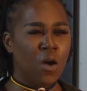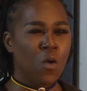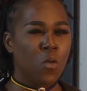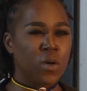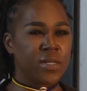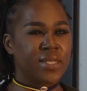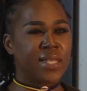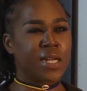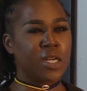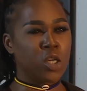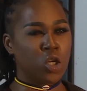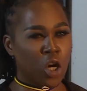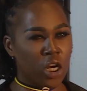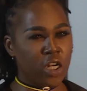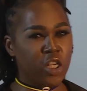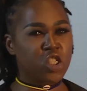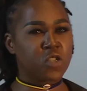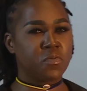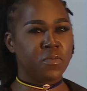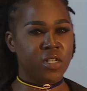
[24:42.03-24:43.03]
was
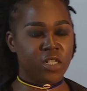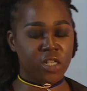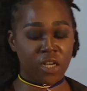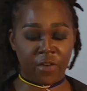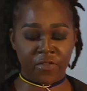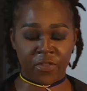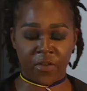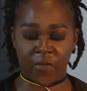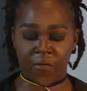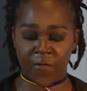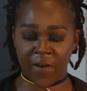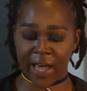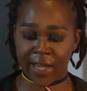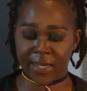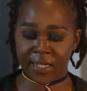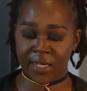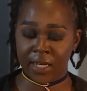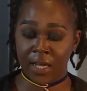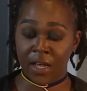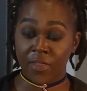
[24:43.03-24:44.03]
acknowledgement of the
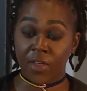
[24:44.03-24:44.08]
fact